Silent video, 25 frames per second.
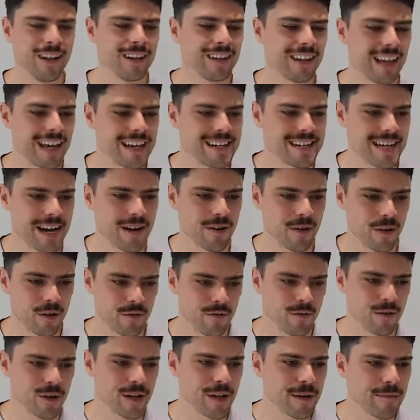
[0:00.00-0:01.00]
laid down on
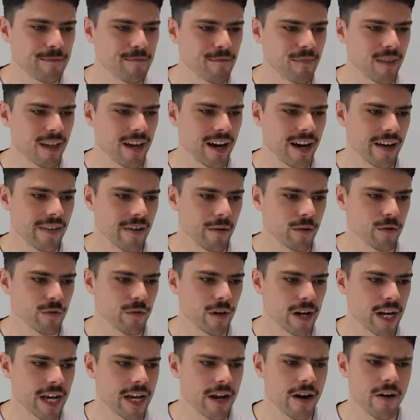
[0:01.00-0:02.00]
the footy. Uh, that was
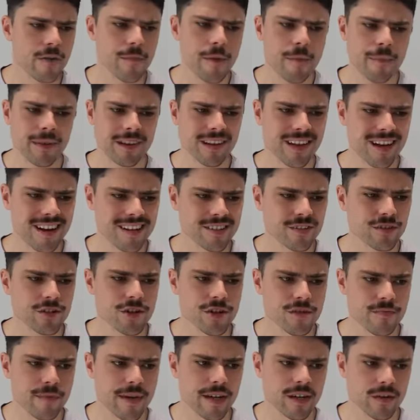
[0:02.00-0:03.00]
funny. And I remember last
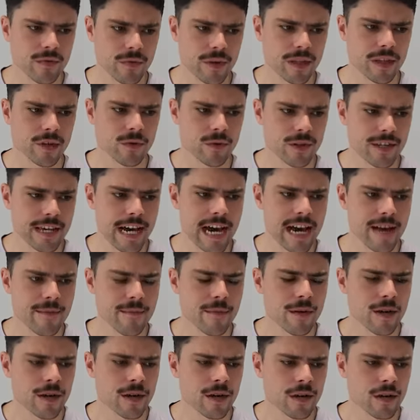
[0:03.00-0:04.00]
year's being a really good
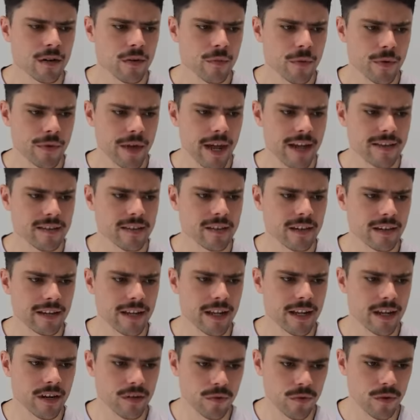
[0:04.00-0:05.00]
game with Essendon
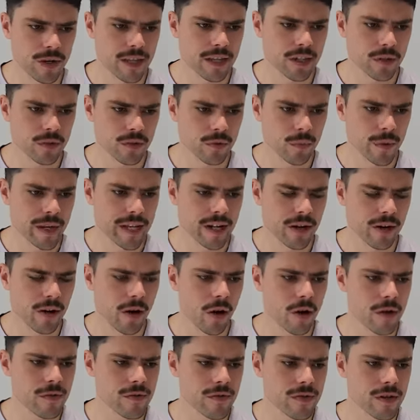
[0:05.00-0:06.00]
getting a really good
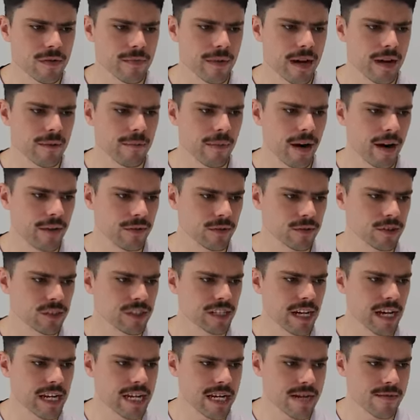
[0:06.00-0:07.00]
win over them at Marvel
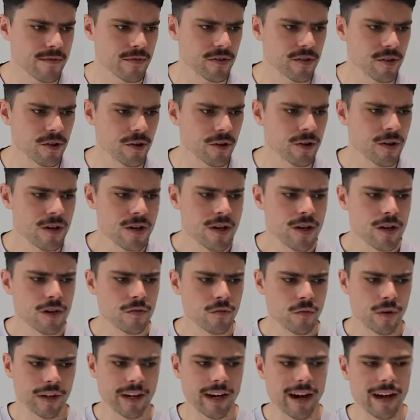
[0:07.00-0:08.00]
Stadium. So
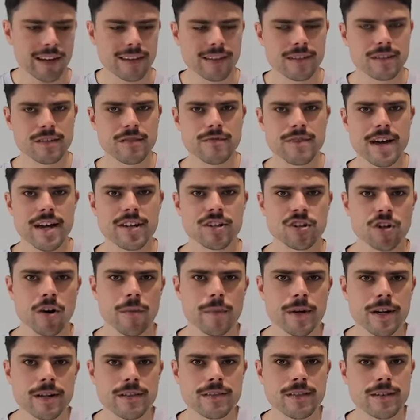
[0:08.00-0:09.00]
regardless of that
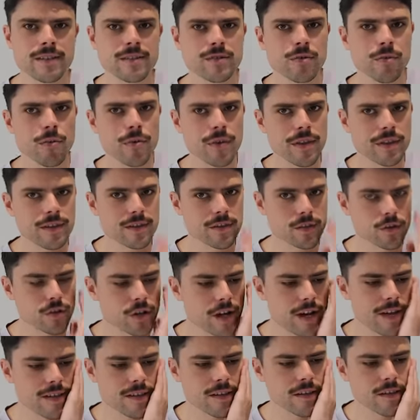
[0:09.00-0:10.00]
dominance, I still think there's a
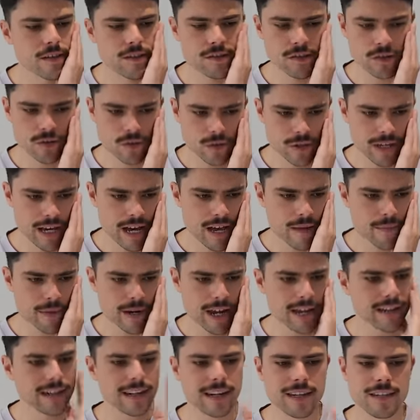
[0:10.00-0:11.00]
chance this is a good game,
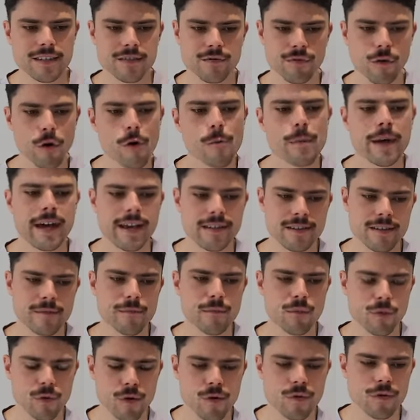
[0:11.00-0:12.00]
and Adelaide's form has
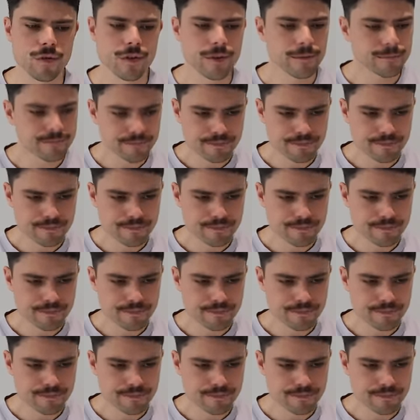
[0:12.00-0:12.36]
improved,